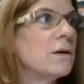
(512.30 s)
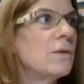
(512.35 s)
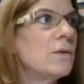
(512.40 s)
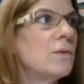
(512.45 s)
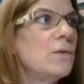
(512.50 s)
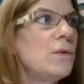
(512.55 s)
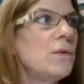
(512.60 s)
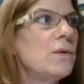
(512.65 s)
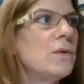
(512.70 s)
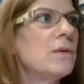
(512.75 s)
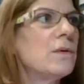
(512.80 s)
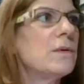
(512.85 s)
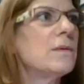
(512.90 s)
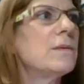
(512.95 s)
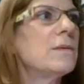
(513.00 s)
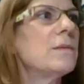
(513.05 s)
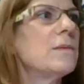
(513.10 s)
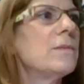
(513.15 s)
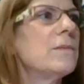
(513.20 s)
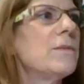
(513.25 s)
Woo,
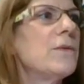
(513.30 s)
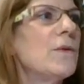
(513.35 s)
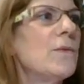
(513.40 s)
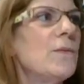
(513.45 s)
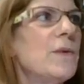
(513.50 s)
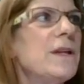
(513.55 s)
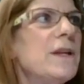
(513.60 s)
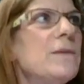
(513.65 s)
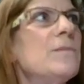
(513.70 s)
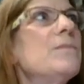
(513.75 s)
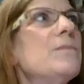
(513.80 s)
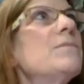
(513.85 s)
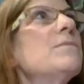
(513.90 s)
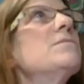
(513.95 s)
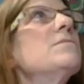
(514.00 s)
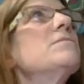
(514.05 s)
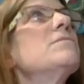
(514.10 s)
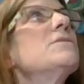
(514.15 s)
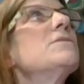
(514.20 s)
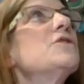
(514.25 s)
the wind
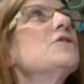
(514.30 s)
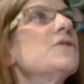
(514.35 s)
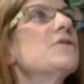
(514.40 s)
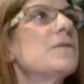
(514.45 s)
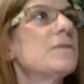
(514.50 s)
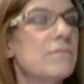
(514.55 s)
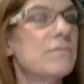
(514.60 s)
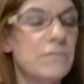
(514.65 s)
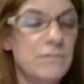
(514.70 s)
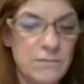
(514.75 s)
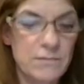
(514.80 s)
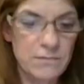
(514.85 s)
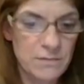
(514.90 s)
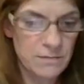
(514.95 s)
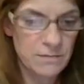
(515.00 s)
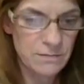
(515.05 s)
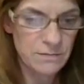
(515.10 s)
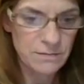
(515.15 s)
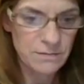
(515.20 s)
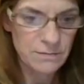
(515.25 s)
just
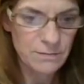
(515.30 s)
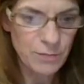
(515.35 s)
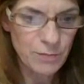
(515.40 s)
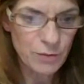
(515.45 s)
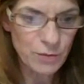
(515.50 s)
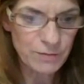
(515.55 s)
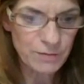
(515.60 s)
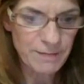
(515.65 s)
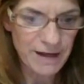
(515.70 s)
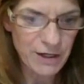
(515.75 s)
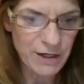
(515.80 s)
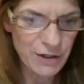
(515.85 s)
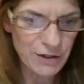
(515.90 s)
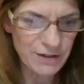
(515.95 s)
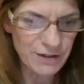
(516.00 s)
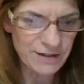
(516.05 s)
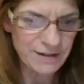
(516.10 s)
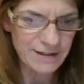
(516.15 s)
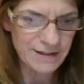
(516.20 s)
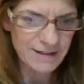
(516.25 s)
pulled my
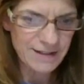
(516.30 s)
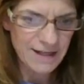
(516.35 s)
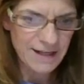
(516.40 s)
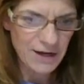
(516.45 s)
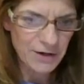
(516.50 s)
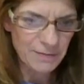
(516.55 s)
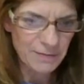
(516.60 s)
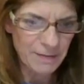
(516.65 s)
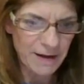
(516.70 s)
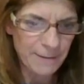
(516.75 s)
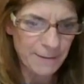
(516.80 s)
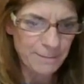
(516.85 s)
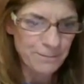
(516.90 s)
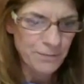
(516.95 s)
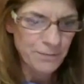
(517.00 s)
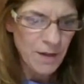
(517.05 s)
curtain. It scared me.